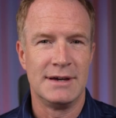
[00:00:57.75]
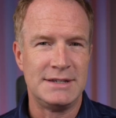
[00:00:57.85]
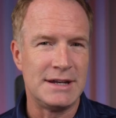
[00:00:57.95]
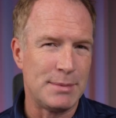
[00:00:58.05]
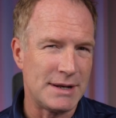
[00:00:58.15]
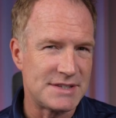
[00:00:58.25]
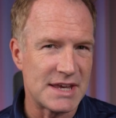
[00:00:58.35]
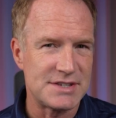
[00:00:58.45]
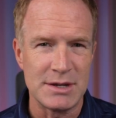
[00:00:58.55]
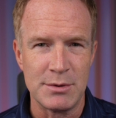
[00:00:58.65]
I did a bit of
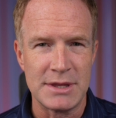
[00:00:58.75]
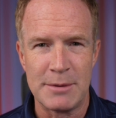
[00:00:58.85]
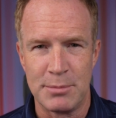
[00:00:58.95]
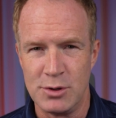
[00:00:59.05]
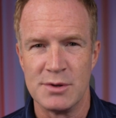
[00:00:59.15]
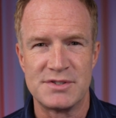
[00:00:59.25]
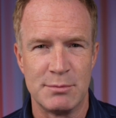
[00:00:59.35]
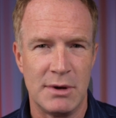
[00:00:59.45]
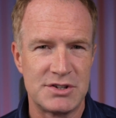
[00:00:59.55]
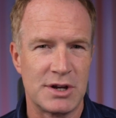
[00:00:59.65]
testing with that, but not so
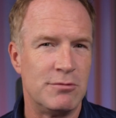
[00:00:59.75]
much.